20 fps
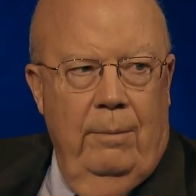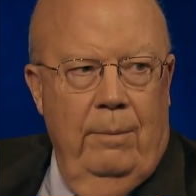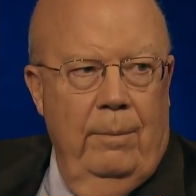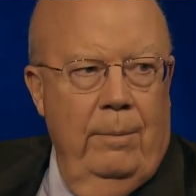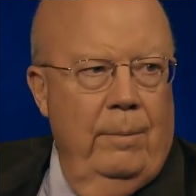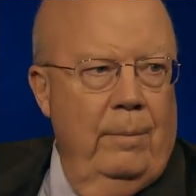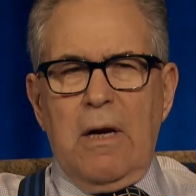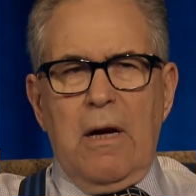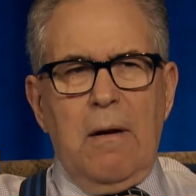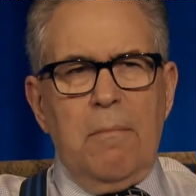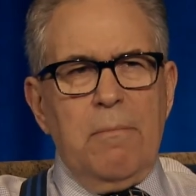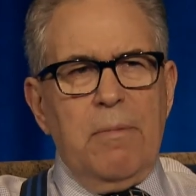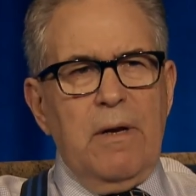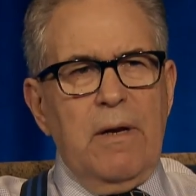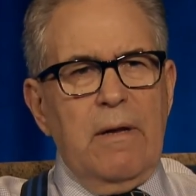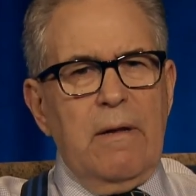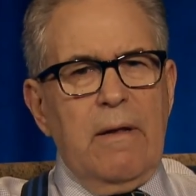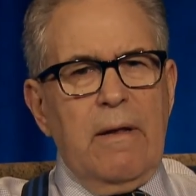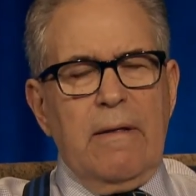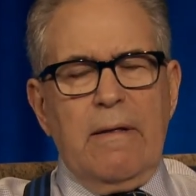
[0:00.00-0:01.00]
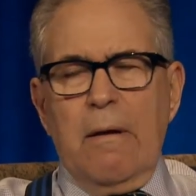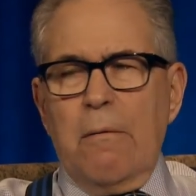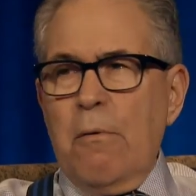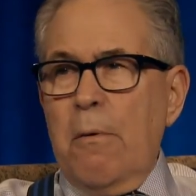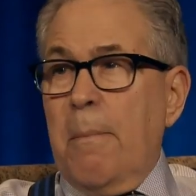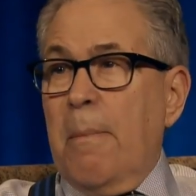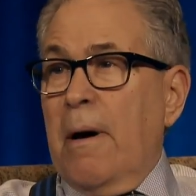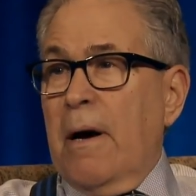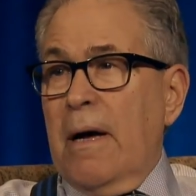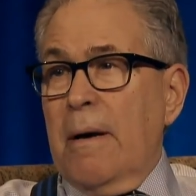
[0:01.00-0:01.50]
was a company that they were
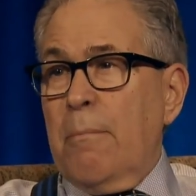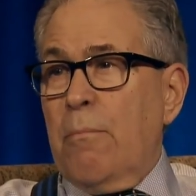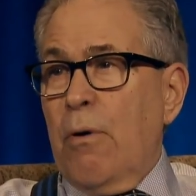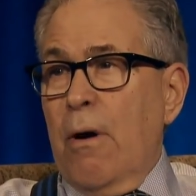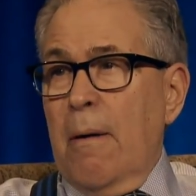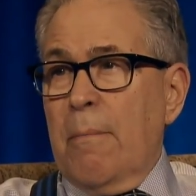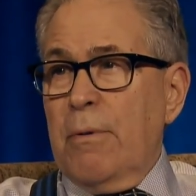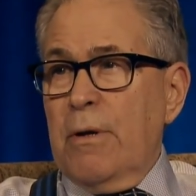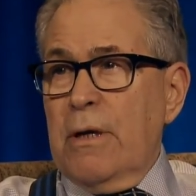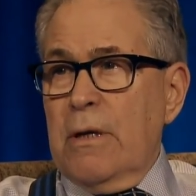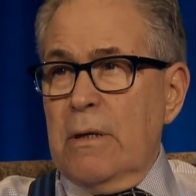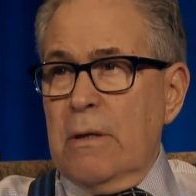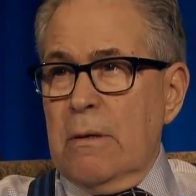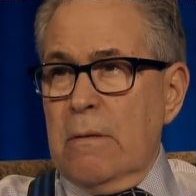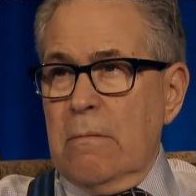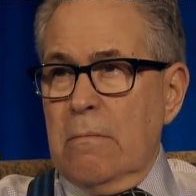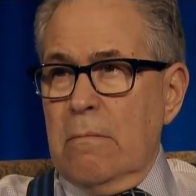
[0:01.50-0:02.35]
buying properties?